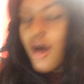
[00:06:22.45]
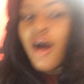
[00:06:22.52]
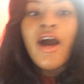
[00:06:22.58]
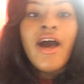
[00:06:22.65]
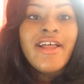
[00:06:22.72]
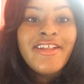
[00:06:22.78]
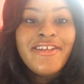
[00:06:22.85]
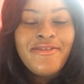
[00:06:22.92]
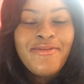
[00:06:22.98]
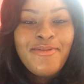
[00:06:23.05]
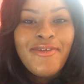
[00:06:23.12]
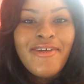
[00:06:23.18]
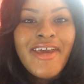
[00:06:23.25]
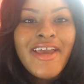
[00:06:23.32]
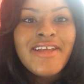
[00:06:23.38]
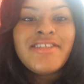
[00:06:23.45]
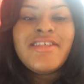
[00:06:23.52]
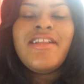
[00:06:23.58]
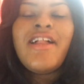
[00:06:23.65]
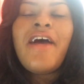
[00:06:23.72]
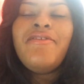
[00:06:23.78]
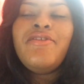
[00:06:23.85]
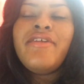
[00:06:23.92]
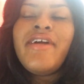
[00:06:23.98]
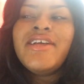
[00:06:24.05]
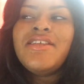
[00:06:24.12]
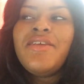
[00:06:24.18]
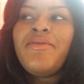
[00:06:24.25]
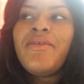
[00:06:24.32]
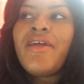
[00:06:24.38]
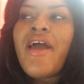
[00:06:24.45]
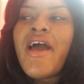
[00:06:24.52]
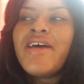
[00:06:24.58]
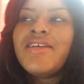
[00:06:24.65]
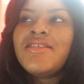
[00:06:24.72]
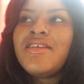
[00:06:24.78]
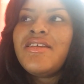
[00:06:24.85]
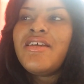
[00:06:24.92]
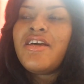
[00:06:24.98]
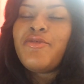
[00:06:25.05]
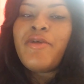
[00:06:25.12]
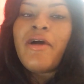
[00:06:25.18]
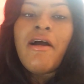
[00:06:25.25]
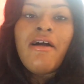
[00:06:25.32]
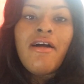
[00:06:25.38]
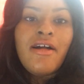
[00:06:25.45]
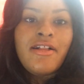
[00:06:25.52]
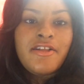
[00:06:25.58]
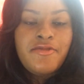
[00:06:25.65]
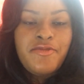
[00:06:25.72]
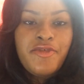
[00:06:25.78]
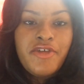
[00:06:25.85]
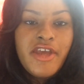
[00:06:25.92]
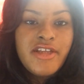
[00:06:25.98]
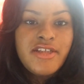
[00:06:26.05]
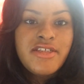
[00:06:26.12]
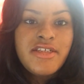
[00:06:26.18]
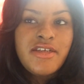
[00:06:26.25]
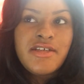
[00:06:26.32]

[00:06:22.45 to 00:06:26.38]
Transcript: Olive branch. A lot of you guys have been asking about olive branch.